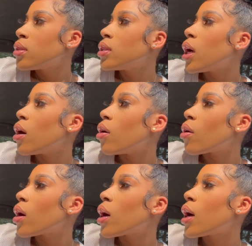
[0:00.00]

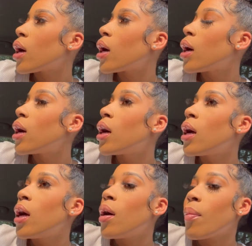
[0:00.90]
So
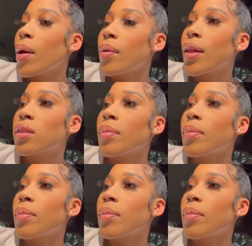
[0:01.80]
maybe that's